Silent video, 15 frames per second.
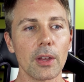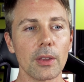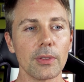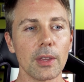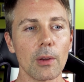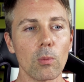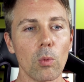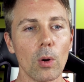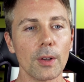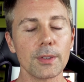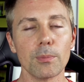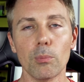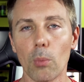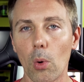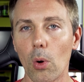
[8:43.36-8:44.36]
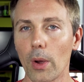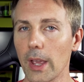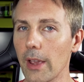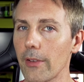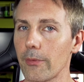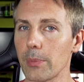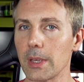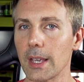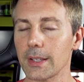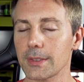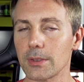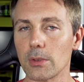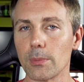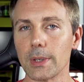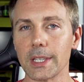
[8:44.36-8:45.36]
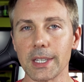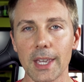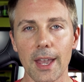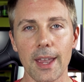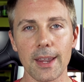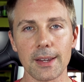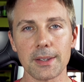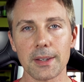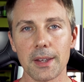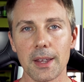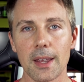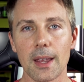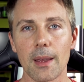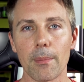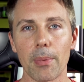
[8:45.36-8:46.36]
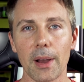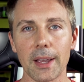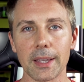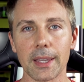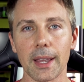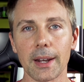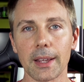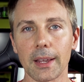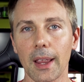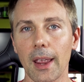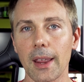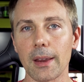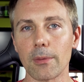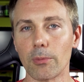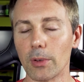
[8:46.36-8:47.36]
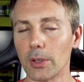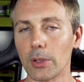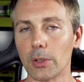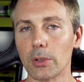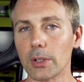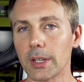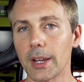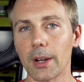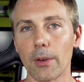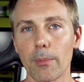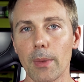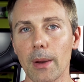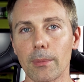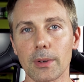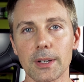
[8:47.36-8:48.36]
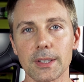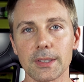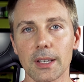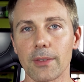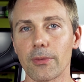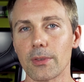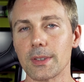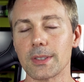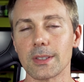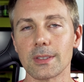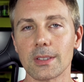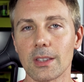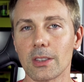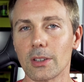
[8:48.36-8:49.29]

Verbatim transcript: that there was more FPS to be gained by getting a really good kit of memory. Say, for instance, the